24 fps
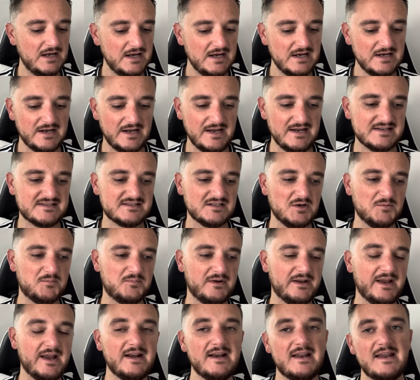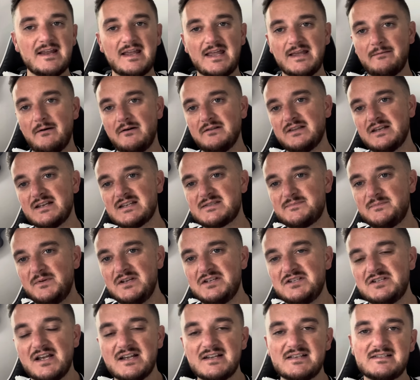he's still playing. He came out and did a speech
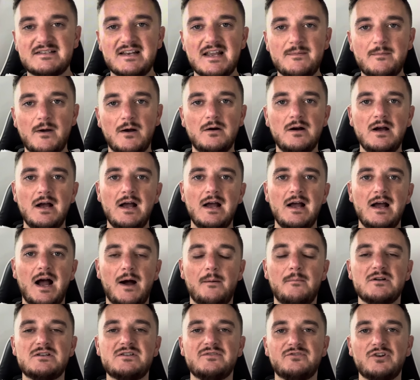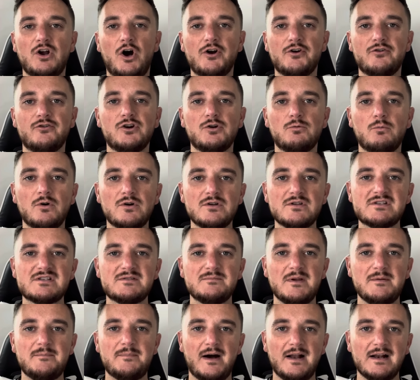yesterday about how much of an honour it was to
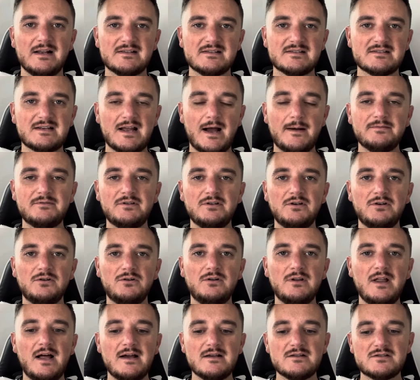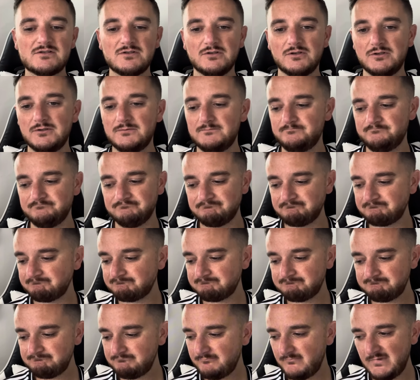be Palace's captain and all that. So
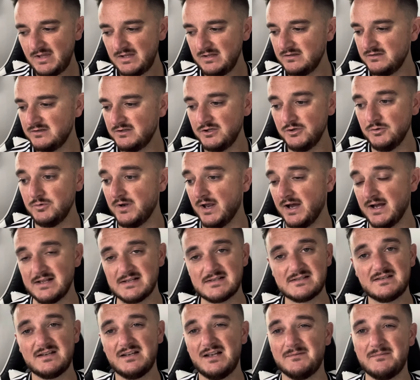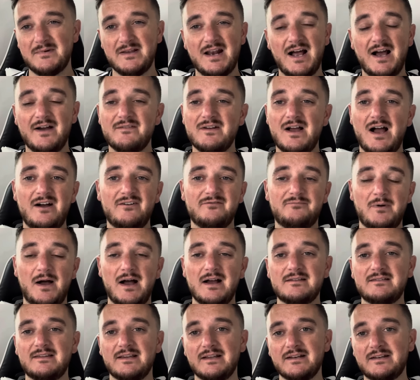who knows? I mean, I've
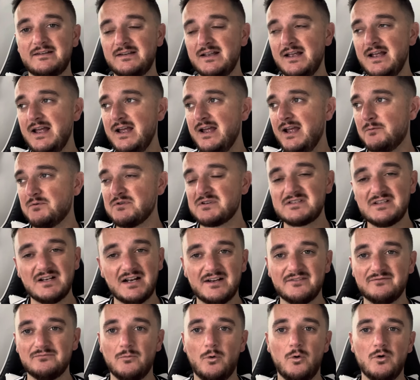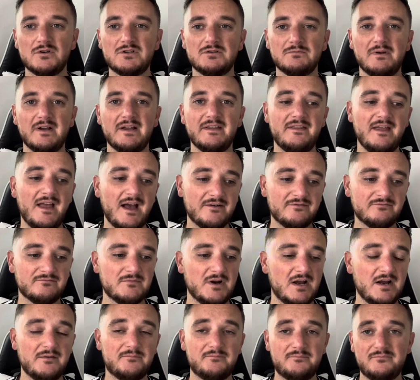backed it. We still haven't walked away. They haven't
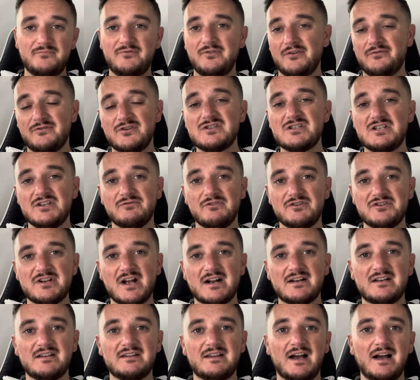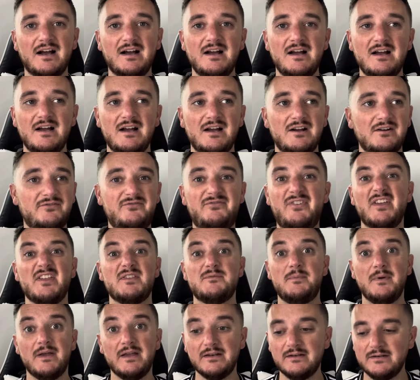officially rejected that fifth
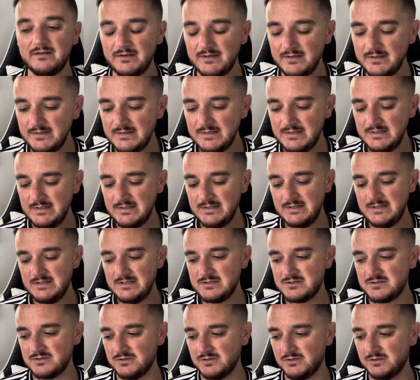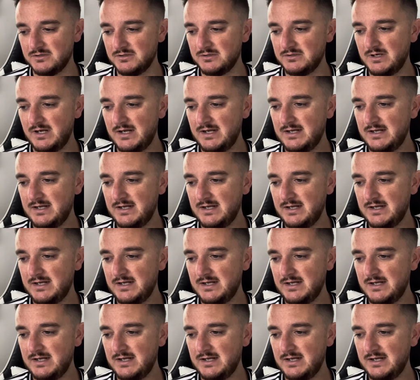bid. So